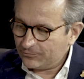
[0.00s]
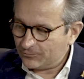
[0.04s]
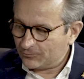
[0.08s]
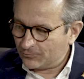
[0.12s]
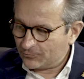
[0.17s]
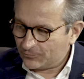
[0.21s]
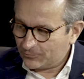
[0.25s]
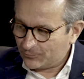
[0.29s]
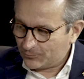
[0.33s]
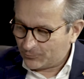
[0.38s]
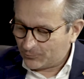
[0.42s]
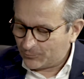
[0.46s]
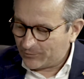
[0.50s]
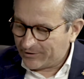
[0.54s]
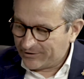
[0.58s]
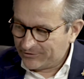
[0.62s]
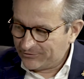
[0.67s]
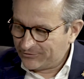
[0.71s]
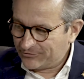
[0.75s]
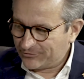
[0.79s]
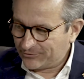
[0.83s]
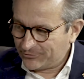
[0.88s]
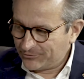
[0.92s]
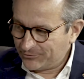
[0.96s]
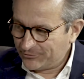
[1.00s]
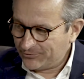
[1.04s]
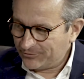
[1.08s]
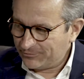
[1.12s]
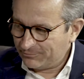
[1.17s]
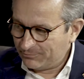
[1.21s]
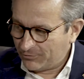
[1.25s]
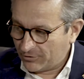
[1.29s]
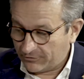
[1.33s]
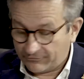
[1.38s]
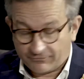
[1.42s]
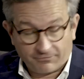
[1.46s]
read through the
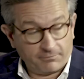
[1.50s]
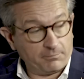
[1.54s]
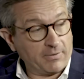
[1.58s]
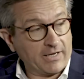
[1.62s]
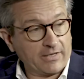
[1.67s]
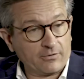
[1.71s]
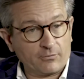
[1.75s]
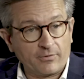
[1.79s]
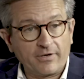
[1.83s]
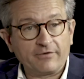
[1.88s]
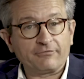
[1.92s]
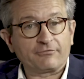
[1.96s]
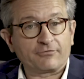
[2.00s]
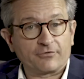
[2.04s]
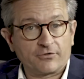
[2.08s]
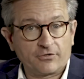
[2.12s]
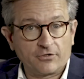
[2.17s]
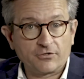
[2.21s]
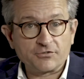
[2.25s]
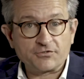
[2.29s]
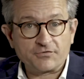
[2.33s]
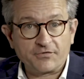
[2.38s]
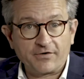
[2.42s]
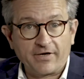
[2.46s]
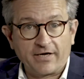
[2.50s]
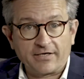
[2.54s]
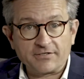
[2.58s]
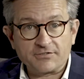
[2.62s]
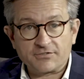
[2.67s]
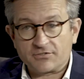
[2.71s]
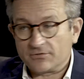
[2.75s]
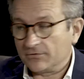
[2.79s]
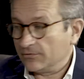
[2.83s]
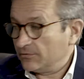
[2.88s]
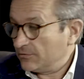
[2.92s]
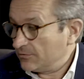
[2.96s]
book, by the way, for those of you guys
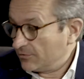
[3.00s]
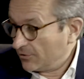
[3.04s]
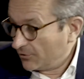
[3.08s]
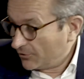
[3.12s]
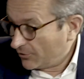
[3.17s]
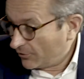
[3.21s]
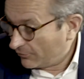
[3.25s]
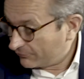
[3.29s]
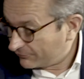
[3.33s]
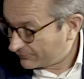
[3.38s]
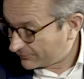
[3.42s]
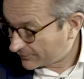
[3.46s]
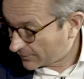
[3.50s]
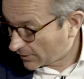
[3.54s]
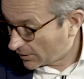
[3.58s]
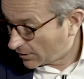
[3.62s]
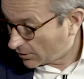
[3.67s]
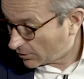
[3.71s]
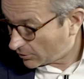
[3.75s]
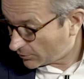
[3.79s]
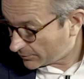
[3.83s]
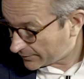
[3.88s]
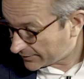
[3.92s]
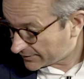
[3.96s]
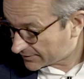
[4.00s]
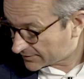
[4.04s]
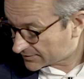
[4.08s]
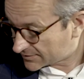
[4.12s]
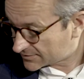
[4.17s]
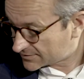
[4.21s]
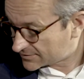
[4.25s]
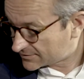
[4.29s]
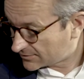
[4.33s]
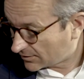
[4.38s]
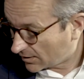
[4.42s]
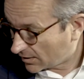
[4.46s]
who don't know, Flow
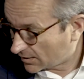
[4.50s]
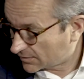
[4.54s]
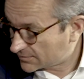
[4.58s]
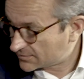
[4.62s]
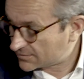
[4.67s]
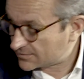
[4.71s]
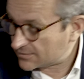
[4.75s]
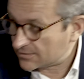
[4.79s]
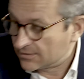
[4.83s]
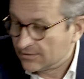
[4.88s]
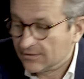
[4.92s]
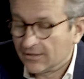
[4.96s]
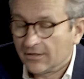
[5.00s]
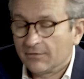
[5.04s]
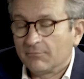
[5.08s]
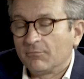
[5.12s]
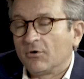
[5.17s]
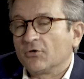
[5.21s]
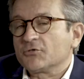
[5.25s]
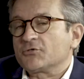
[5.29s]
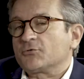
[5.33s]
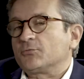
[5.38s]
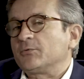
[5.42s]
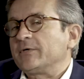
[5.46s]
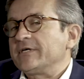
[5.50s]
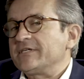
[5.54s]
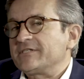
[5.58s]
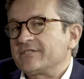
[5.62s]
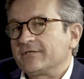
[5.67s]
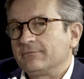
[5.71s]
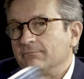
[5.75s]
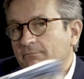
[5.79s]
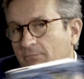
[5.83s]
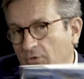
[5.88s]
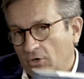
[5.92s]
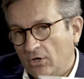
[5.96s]
is Don's most
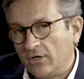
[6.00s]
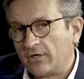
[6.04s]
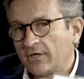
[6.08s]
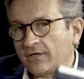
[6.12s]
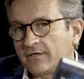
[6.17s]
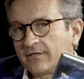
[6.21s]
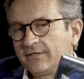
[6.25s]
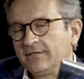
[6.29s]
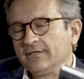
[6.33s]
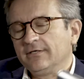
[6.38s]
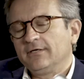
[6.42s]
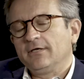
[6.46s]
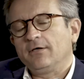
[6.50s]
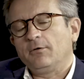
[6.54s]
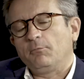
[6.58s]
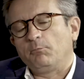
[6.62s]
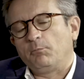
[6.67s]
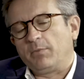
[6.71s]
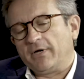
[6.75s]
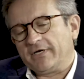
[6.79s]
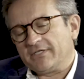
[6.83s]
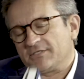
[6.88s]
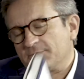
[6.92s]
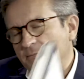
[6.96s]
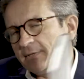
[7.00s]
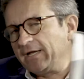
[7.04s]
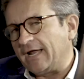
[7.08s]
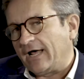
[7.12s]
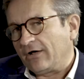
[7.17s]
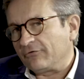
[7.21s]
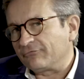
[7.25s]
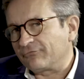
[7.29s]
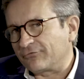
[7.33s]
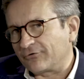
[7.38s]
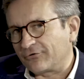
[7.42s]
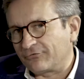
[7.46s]
recent book, but it's been
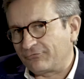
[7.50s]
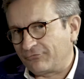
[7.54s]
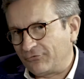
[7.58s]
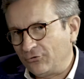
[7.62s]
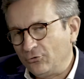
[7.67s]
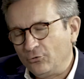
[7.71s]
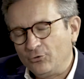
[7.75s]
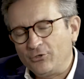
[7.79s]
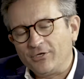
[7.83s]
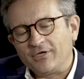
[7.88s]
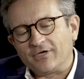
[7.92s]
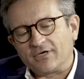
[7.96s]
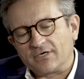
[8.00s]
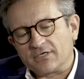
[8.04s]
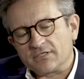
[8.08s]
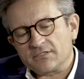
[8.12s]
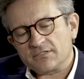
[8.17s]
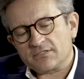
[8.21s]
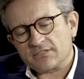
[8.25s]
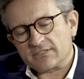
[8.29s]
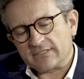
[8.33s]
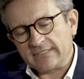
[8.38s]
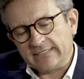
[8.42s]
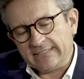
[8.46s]
out for a few years.